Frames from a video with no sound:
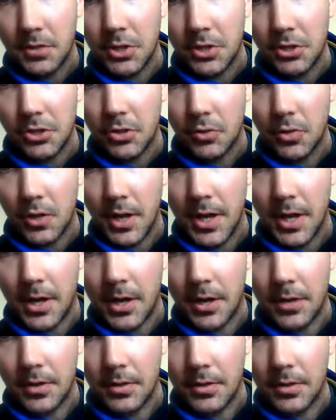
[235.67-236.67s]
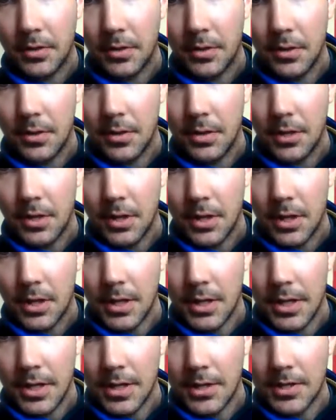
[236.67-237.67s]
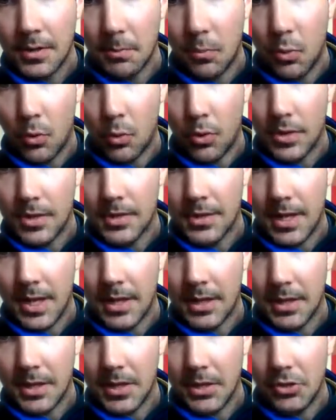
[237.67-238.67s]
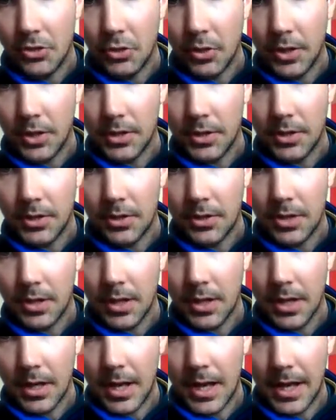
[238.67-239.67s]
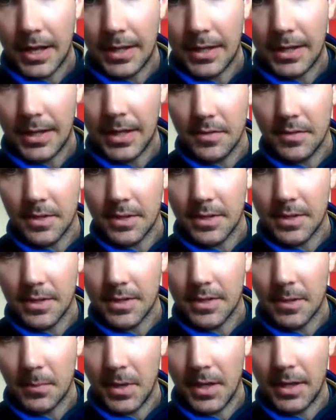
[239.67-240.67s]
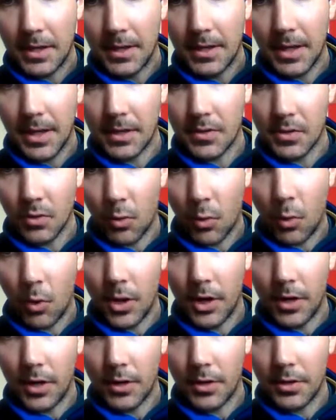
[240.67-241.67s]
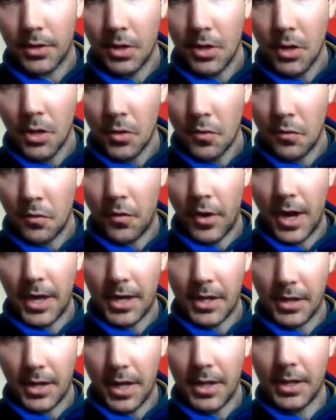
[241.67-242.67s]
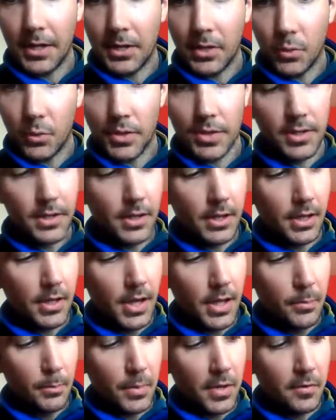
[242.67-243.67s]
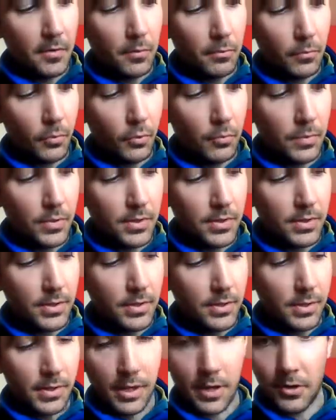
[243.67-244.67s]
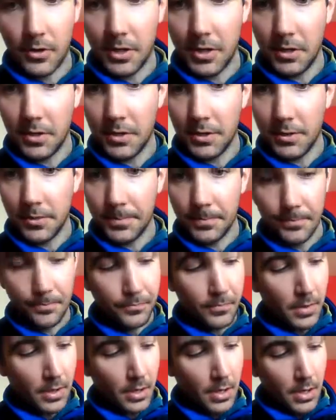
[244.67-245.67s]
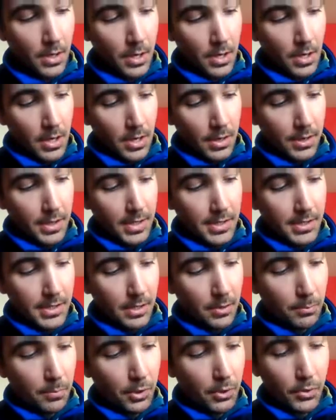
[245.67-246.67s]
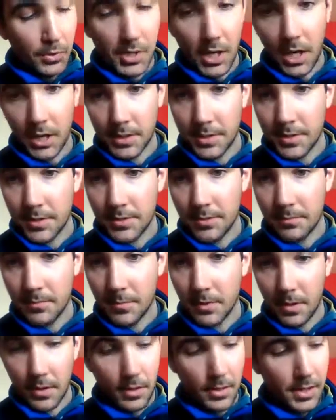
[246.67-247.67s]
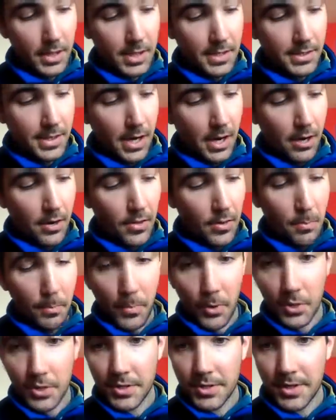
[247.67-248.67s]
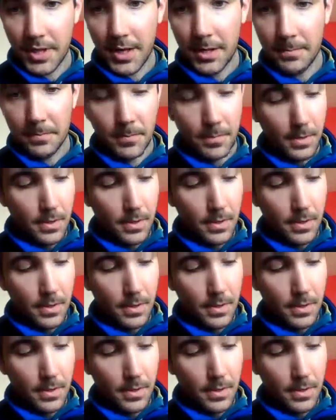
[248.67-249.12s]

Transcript: tissue layer supports that knee joint and it the stability that is required for any twisting and pivot movements that are needed. These little blue dots, these are the bursa.